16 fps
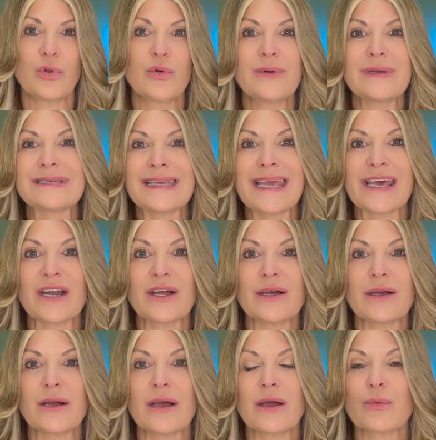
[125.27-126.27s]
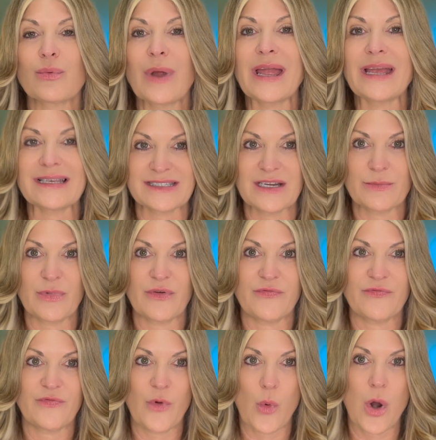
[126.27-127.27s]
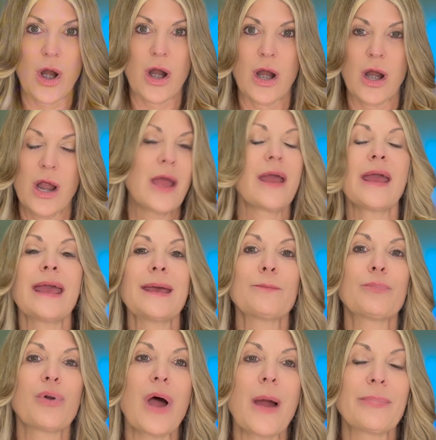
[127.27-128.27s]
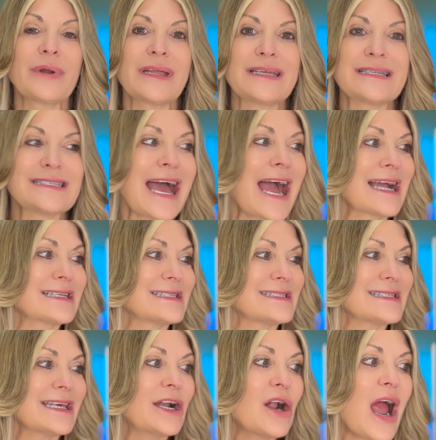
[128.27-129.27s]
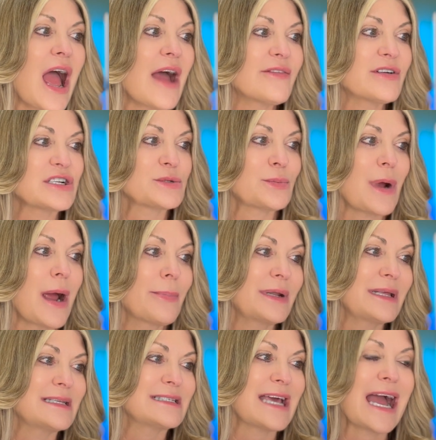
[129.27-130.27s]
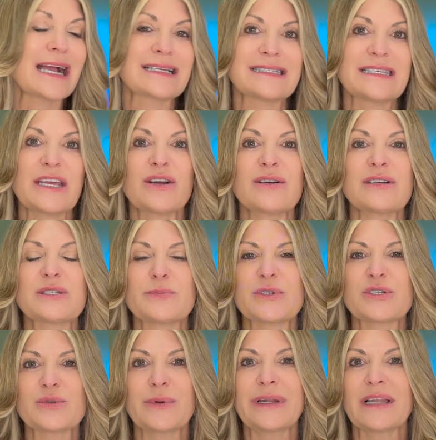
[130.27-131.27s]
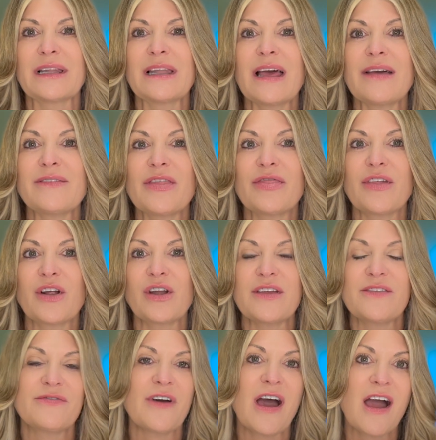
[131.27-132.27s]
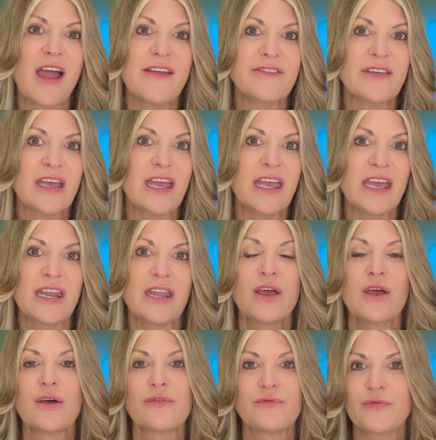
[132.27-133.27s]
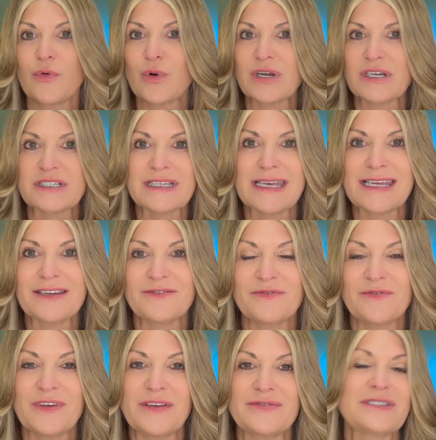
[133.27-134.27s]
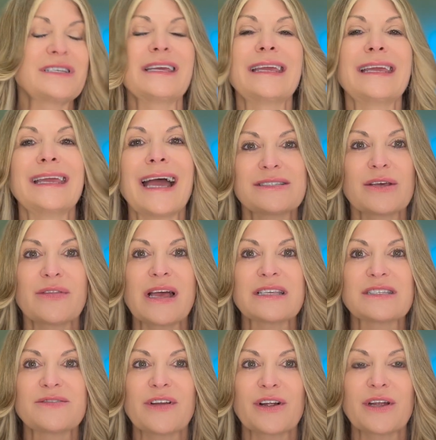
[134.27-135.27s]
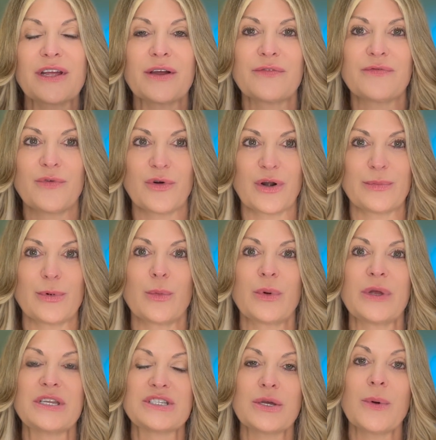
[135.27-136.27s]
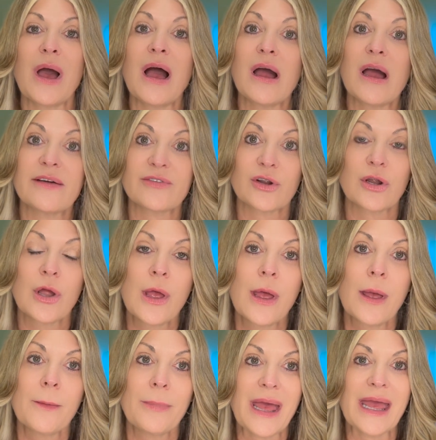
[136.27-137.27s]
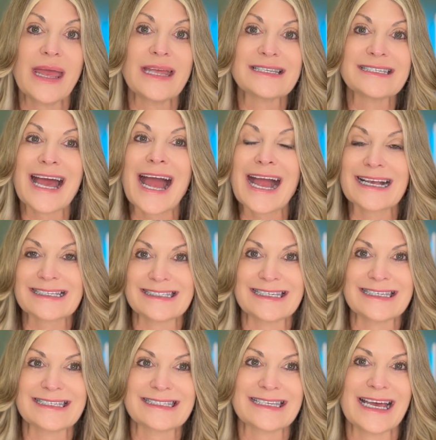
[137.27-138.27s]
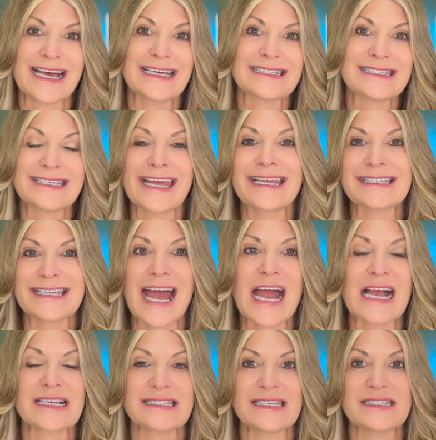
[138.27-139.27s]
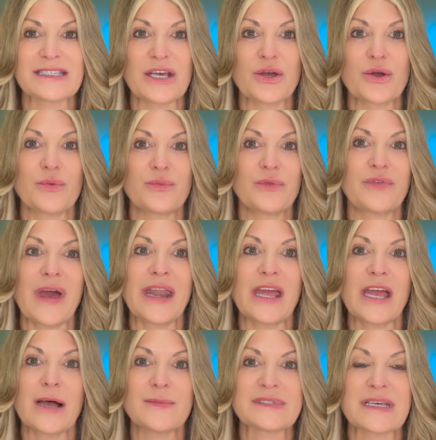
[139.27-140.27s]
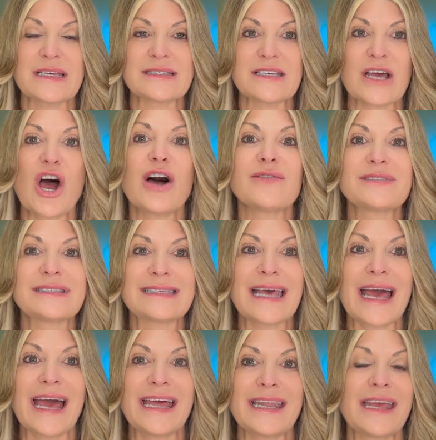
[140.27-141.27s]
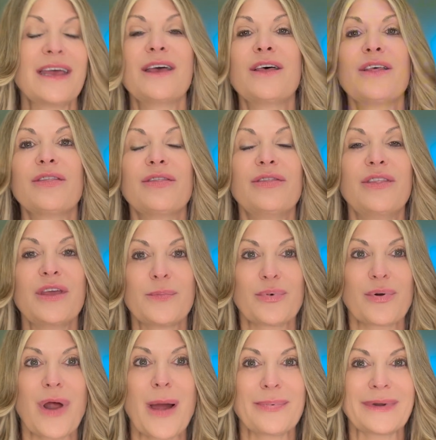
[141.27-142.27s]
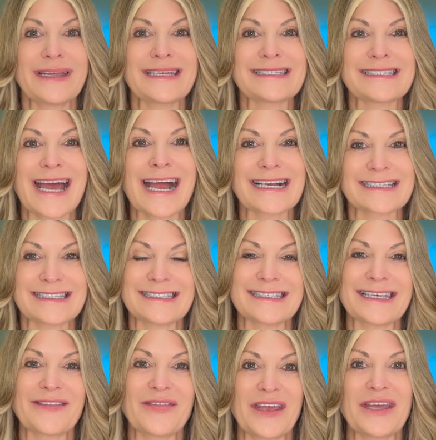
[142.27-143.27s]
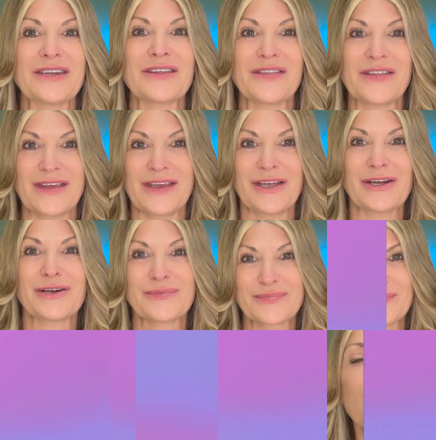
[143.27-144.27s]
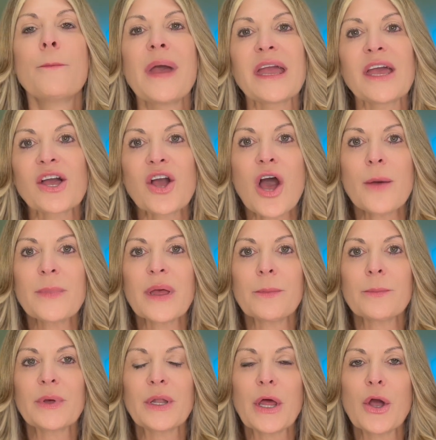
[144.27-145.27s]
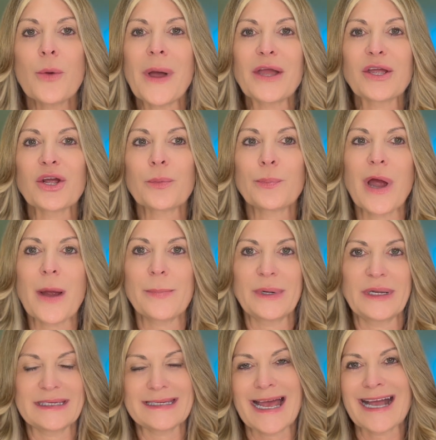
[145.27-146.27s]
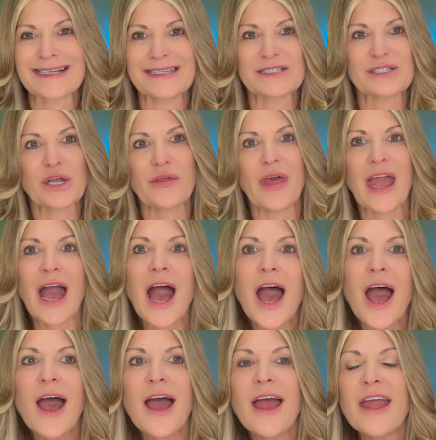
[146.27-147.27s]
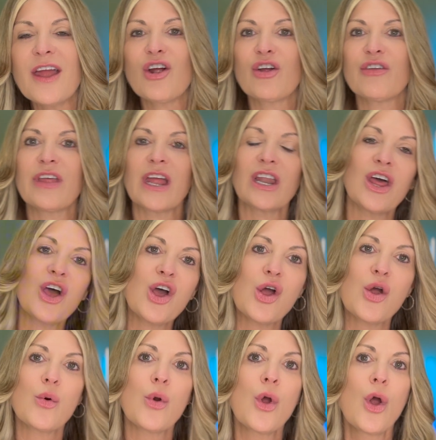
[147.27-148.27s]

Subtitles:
Louisiana ranks number 4 in property taxes, and our average property tax here is between $11.35 and $14.50. So that's very affordable. We do, however, pay taxes, state taxes, so that helps us offset the property taxes at the end of the year. Make a comment below about your property taxes. Are they high? Are they low?